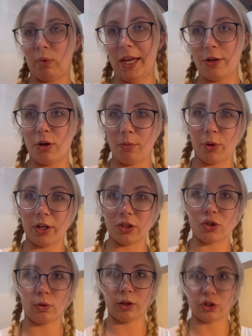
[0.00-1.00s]
that you could put in
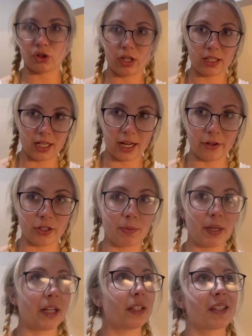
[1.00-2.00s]
storage containers
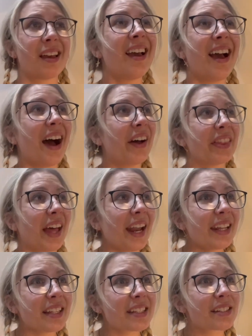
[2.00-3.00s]
because a lot
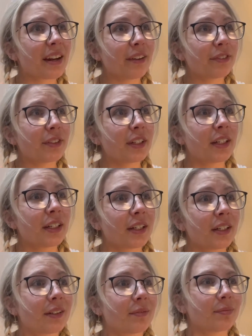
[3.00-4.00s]
of the stuff
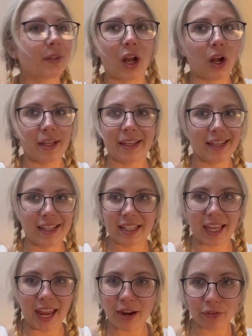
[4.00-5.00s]

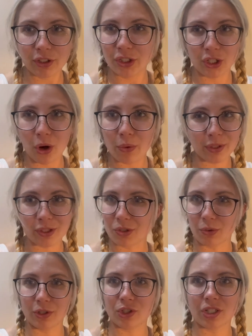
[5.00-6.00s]
can't really go in
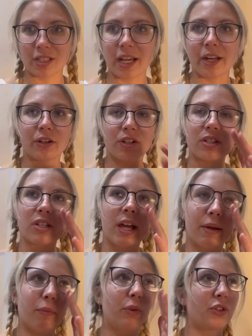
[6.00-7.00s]
storage containers
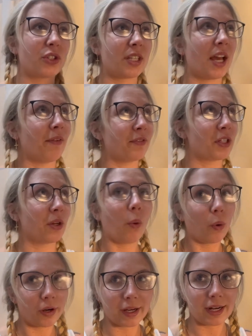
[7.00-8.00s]
and we'll just have to
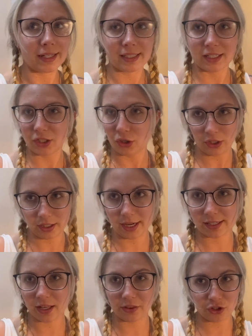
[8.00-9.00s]
organize it to look
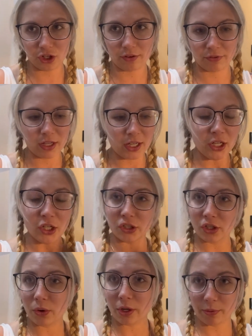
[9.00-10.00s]
nice on the shelf.
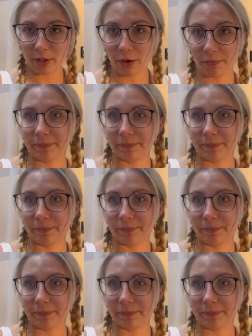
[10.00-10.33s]
So here we go.